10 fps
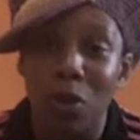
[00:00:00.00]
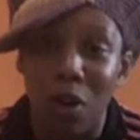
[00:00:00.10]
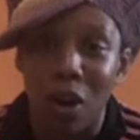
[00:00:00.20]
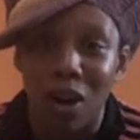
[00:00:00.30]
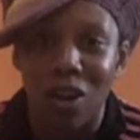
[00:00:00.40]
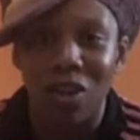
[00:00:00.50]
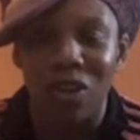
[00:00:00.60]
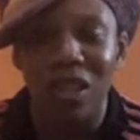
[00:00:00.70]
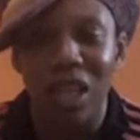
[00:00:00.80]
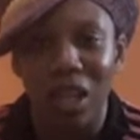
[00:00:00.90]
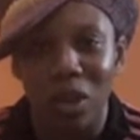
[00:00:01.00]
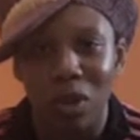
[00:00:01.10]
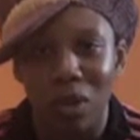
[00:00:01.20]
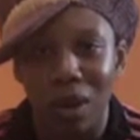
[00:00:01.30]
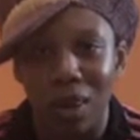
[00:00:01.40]
your heart. You're seeking
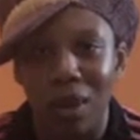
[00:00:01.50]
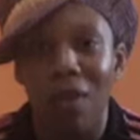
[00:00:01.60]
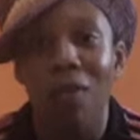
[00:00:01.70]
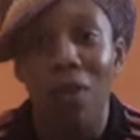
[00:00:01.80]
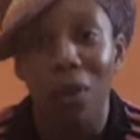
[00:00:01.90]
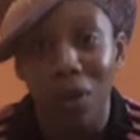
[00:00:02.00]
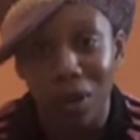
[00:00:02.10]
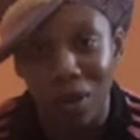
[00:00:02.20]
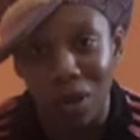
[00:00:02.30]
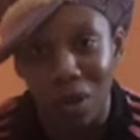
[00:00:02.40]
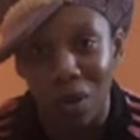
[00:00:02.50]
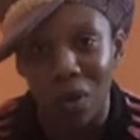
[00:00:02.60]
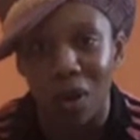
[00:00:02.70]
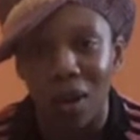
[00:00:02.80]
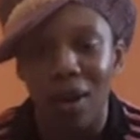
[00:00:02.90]
strength. Focus on your
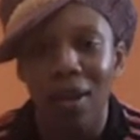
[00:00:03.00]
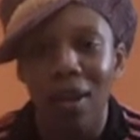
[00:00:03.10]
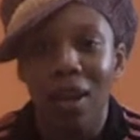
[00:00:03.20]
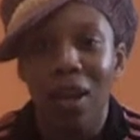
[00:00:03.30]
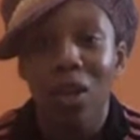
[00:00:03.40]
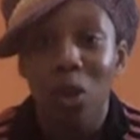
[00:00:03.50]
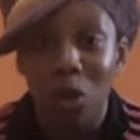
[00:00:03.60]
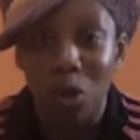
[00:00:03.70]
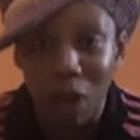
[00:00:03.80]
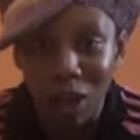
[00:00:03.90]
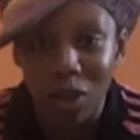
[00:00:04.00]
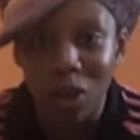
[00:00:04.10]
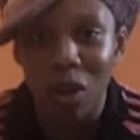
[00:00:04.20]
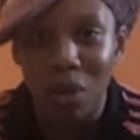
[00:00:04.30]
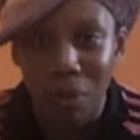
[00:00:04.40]
core.
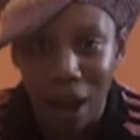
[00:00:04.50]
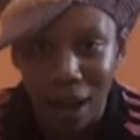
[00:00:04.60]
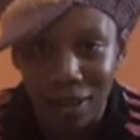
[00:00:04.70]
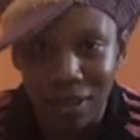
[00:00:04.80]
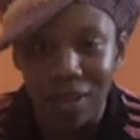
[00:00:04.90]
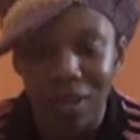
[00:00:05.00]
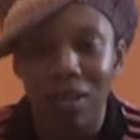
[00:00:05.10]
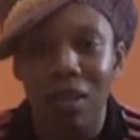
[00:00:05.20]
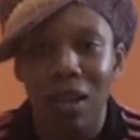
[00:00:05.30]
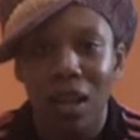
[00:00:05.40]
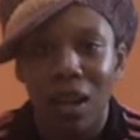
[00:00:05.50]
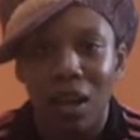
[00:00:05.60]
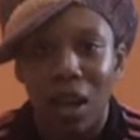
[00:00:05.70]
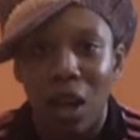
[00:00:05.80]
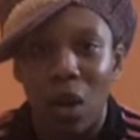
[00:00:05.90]
Structure your practice
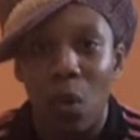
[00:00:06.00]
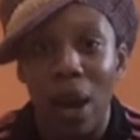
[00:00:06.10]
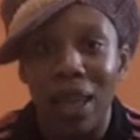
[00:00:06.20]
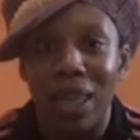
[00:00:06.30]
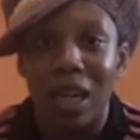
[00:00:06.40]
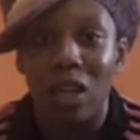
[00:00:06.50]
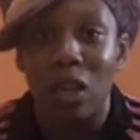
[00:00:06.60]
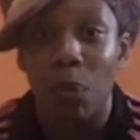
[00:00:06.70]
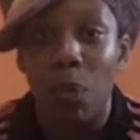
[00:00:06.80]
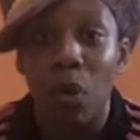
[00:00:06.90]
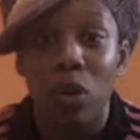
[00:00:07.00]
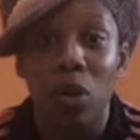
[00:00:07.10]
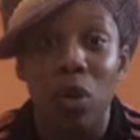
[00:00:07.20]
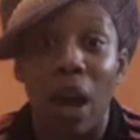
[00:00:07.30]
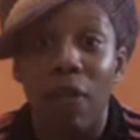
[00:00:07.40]
in a way that it
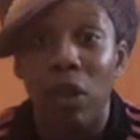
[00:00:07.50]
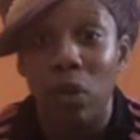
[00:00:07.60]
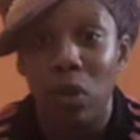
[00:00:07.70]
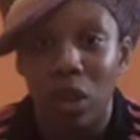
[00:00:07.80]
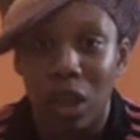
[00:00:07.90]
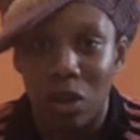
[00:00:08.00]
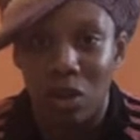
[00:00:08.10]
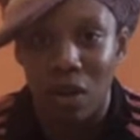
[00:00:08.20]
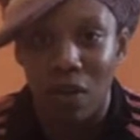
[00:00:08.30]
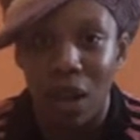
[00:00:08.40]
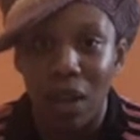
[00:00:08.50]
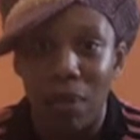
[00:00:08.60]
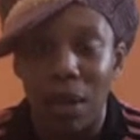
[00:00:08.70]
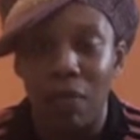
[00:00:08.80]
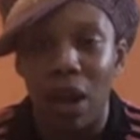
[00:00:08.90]
supports your evolution and your
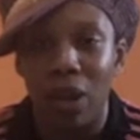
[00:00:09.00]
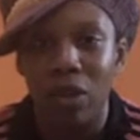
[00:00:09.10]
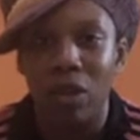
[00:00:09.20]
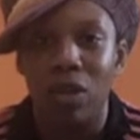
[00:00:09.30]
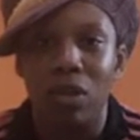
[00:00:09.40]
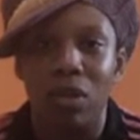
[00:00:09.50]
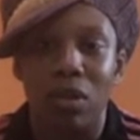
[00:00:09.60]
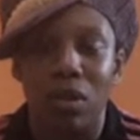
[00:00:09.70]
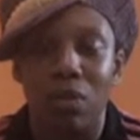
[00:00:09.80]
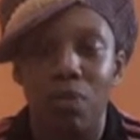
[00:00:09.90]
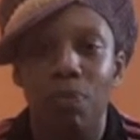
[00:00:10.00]
development, rather than just